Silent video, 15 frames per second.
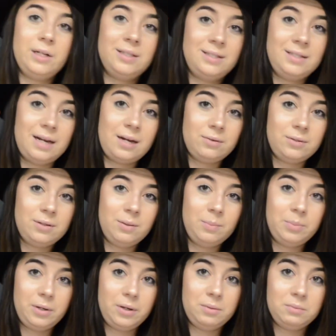It's down to the
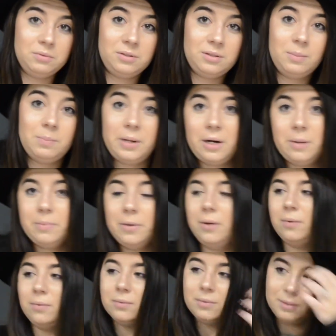bones, the bare
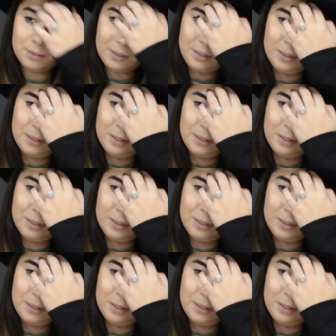bones.